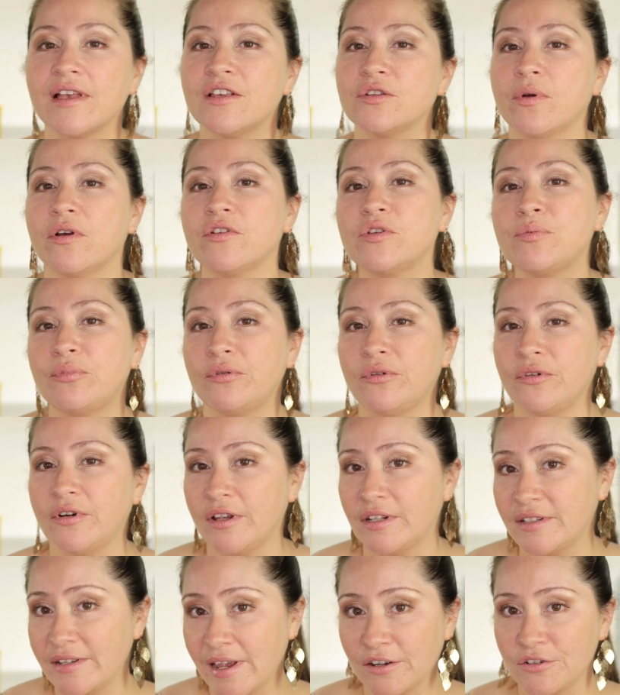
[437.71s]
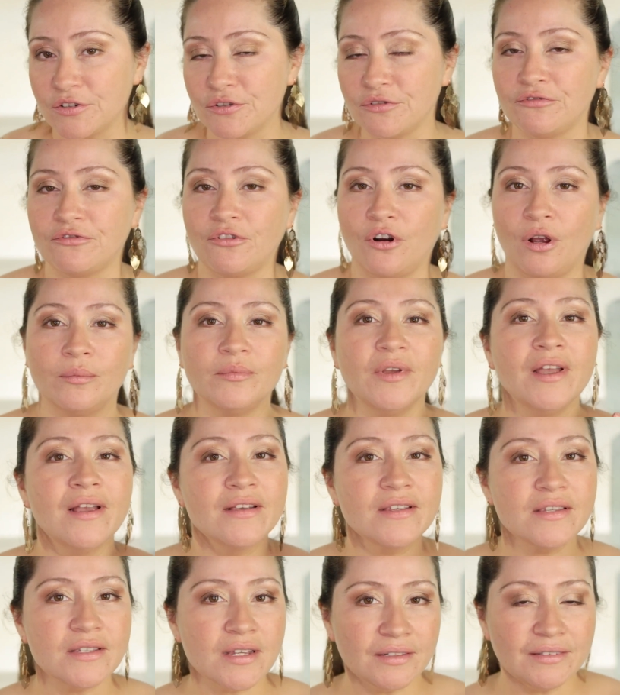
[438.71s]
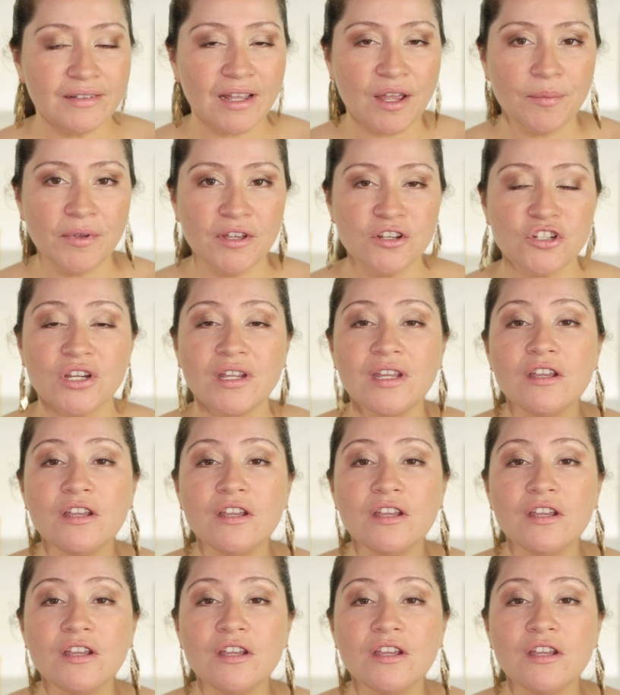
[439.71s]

as well as protect you from sun damage,